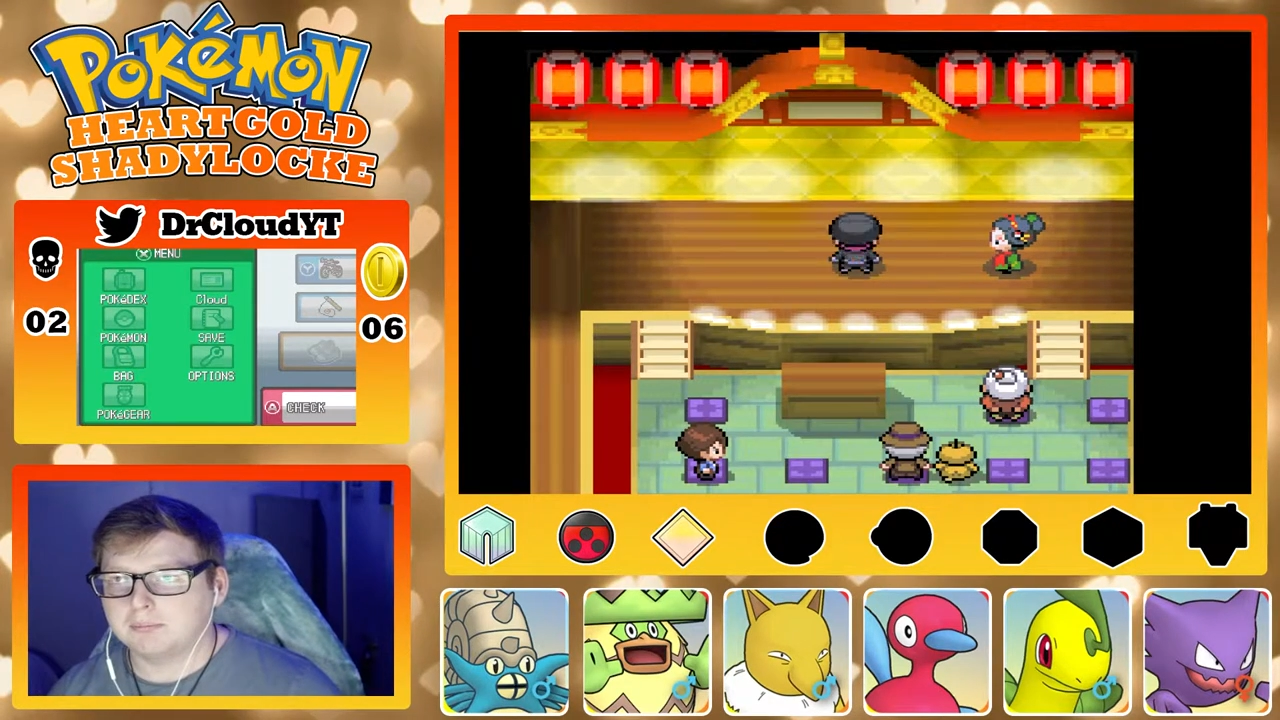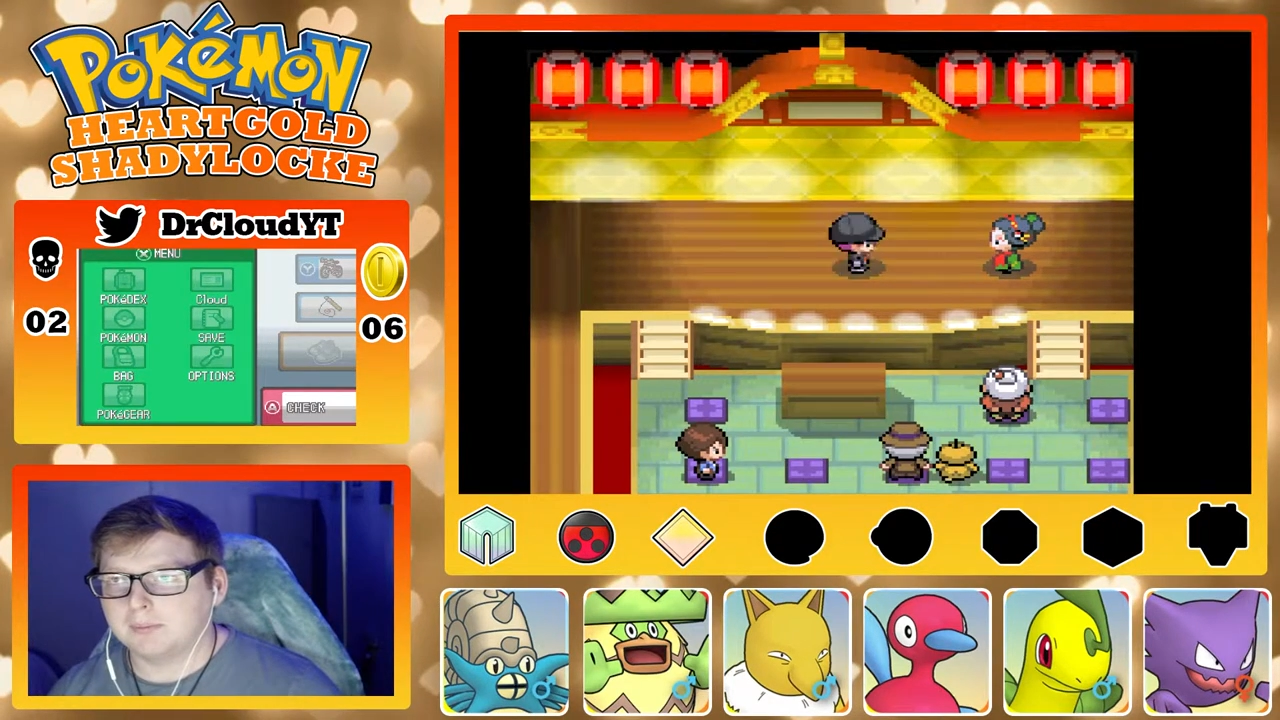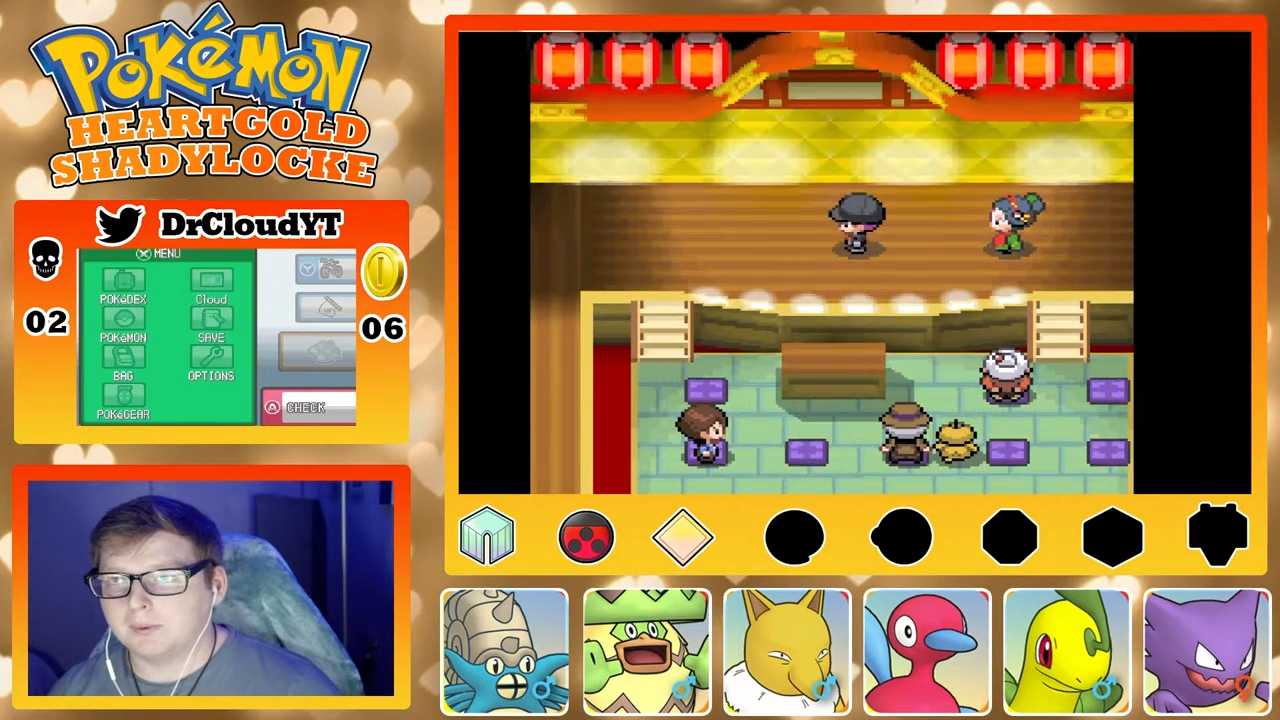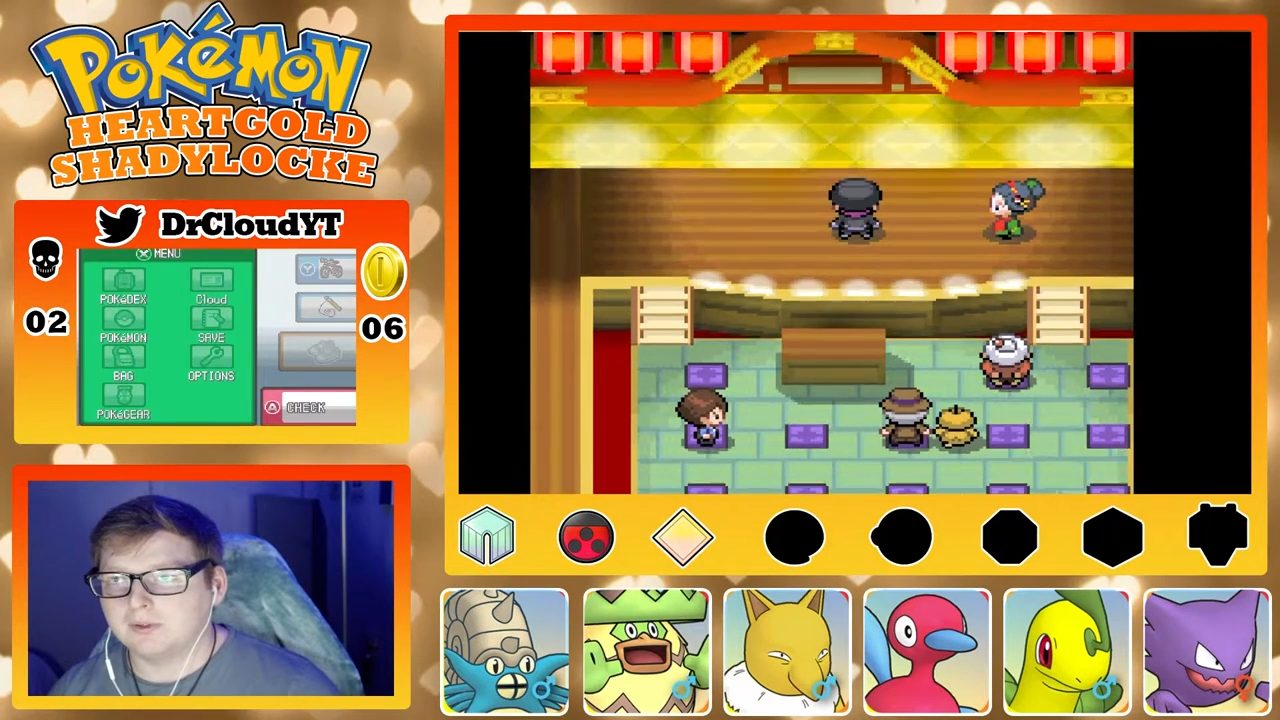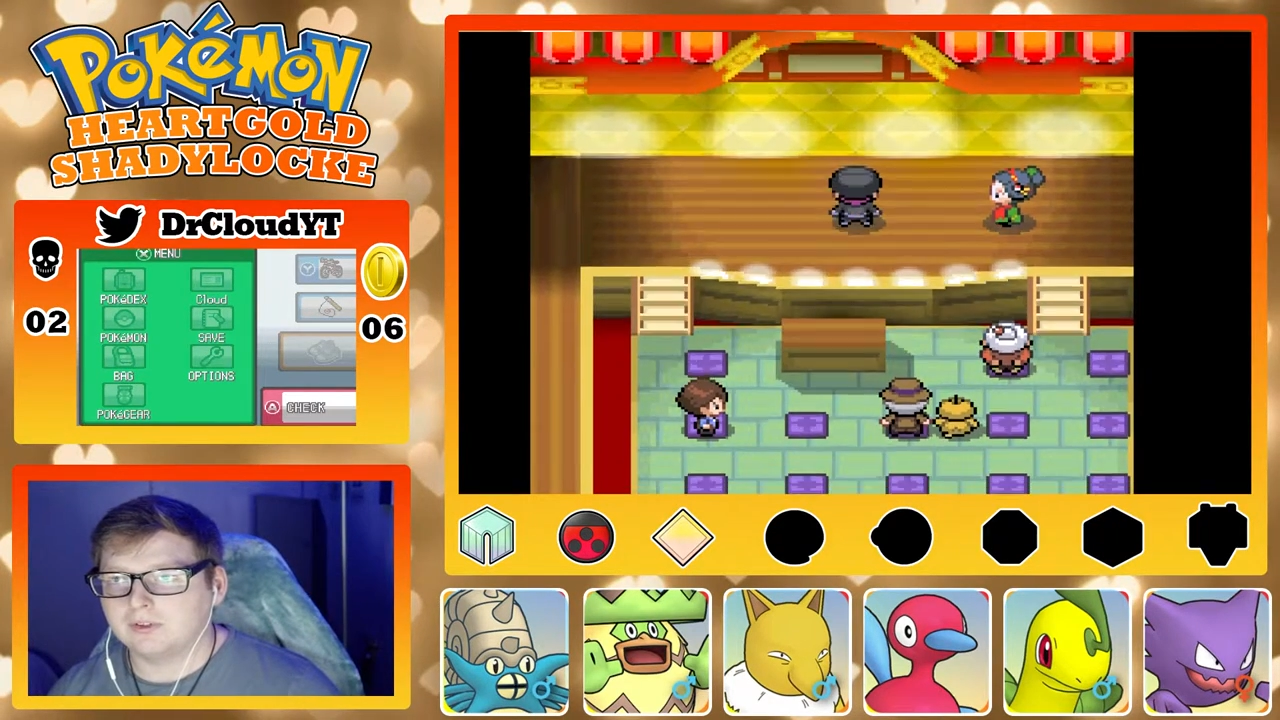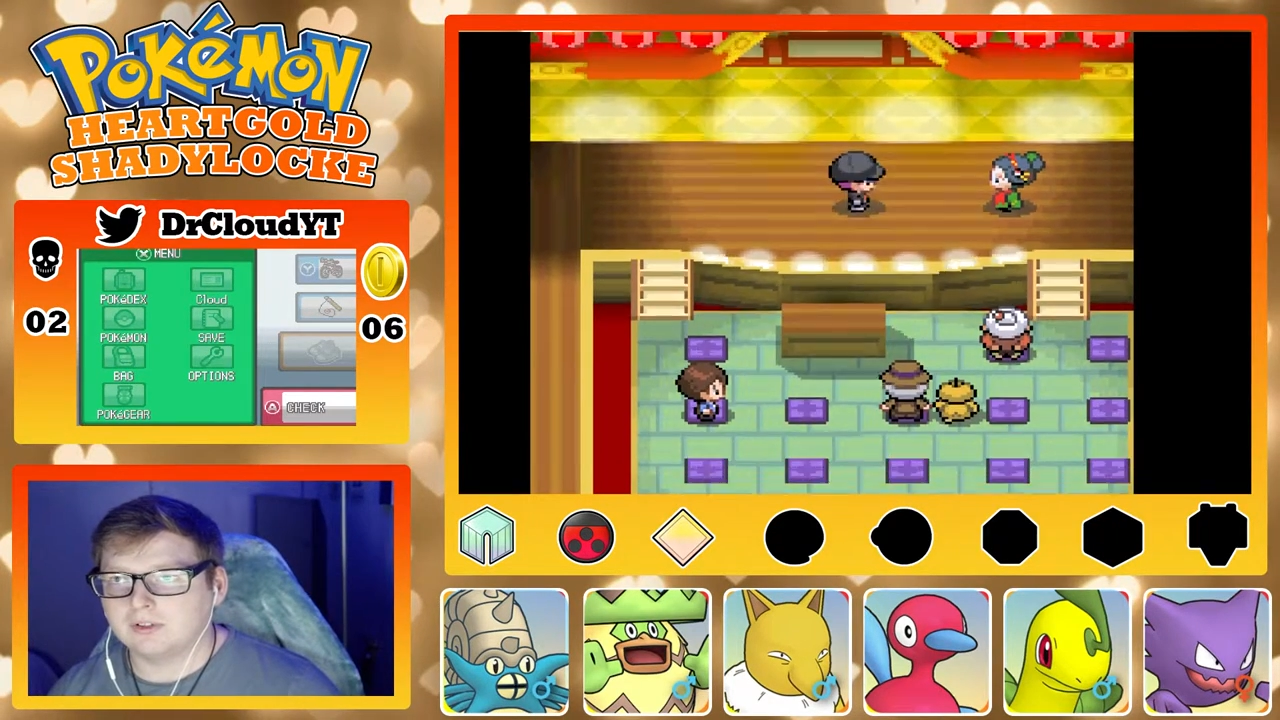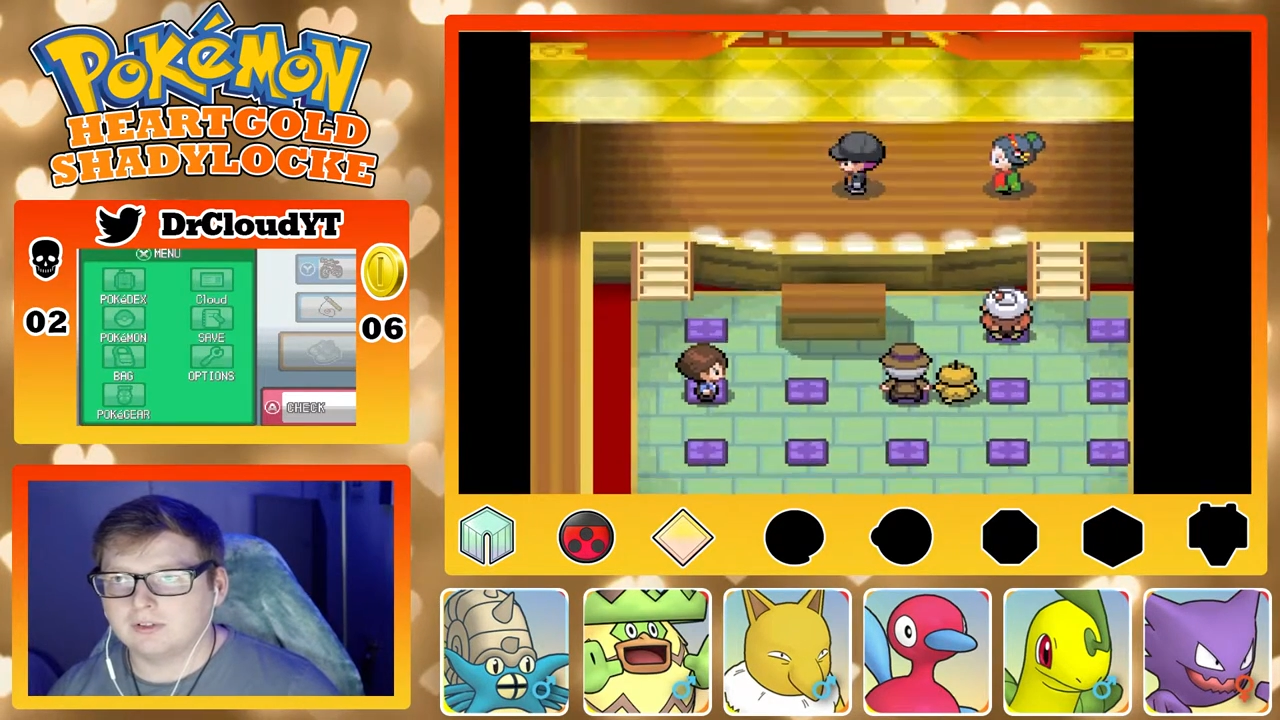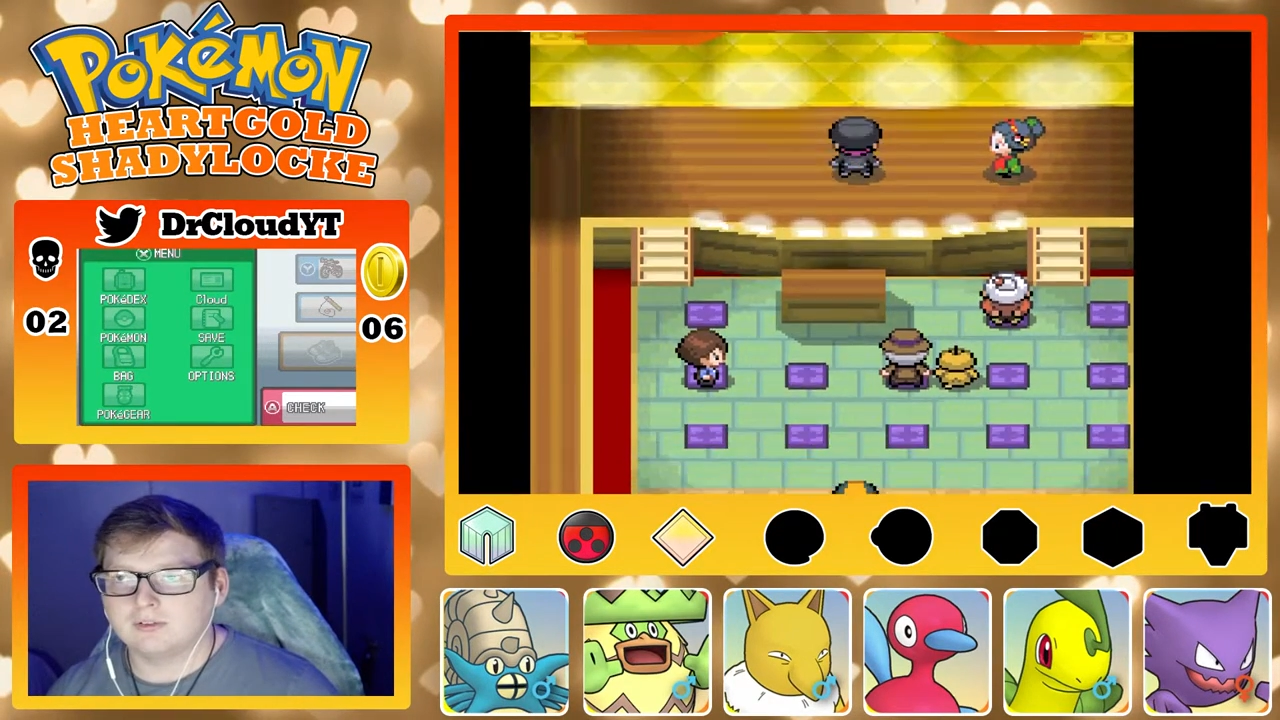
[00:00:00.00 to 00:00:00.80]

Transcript: poison.